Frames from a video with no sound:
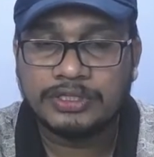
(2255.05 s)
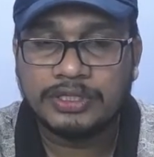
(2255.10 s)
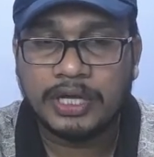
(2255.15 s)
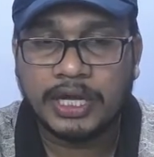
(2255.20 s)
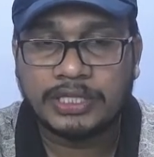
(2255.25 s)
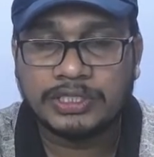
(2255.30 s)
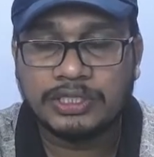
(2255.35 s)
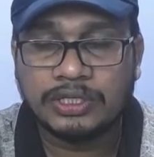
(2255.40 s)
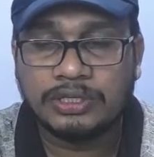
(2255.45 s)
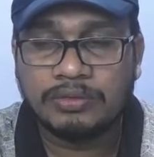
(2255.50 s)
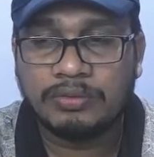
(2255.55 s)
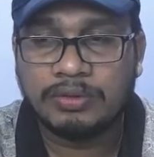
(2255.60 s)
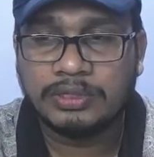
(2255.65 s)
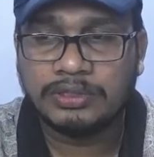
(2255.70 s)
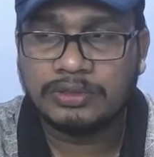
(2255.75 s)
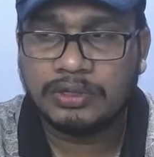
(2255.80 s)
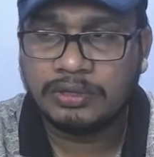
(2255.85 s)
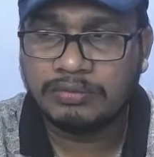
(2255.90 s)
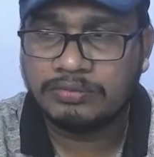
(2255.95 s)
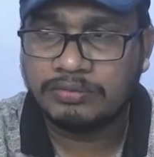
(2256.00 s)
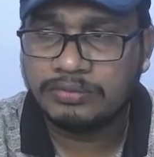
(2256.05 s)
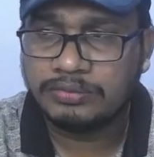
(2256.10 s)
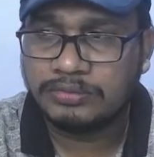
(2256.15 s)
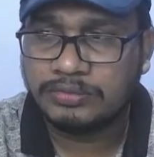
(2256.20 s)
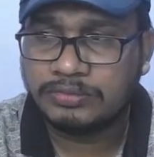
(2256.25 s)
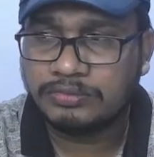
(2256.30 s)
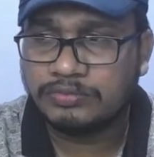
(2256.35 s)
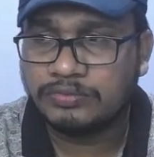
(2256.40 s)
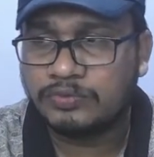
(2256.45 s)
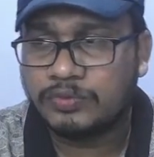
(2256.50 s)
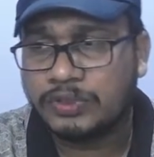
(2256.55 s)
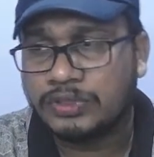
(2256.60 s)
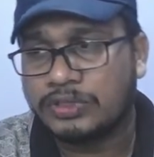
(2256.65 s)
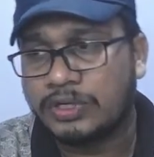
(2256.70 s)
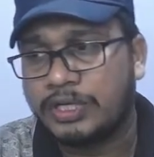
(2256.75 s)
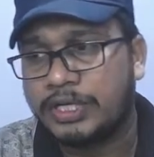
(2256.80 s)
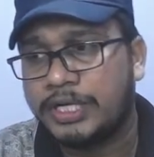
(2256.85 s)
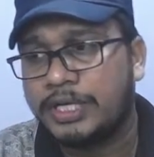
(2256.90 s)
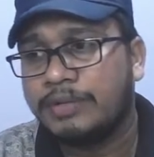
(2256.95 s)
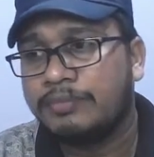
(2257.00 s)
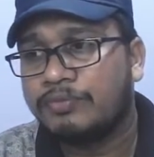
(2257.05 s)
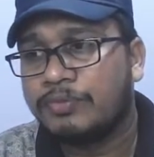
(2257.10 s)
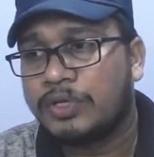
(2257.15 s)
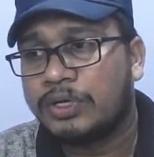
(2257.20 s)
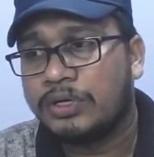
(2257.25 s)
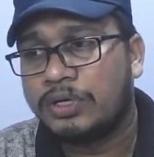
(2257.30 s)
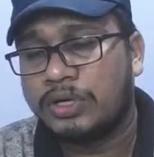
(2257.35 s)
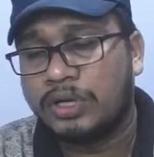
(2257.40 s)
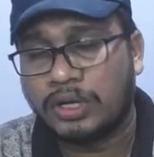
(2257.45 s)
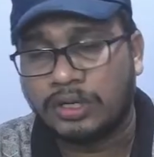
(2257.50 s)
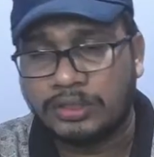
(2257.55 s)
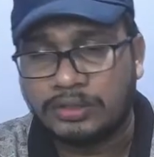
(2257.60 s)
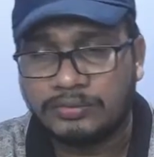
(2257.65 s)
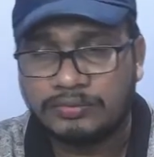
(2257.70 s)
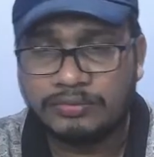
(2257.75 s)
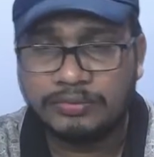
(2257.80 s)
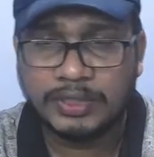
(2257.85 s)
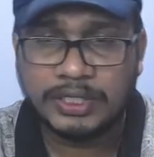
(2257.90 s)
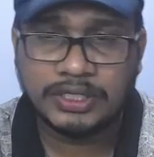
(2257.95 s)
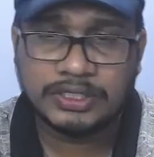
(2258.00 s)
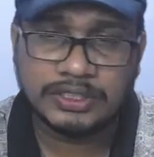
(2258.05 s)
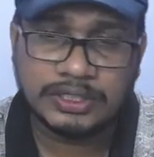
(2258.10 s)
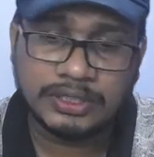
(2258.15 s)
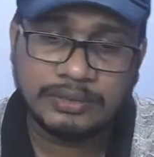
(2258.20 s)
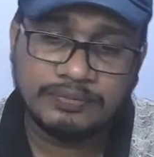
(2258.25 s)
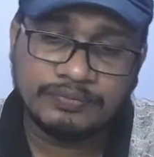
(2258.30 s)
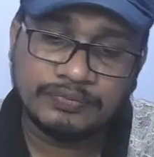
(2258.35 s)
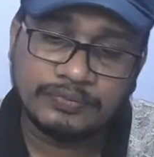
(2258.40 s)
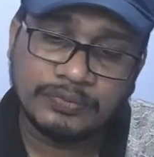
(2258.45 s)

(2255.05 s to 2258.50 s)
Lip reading: the action was already done, because the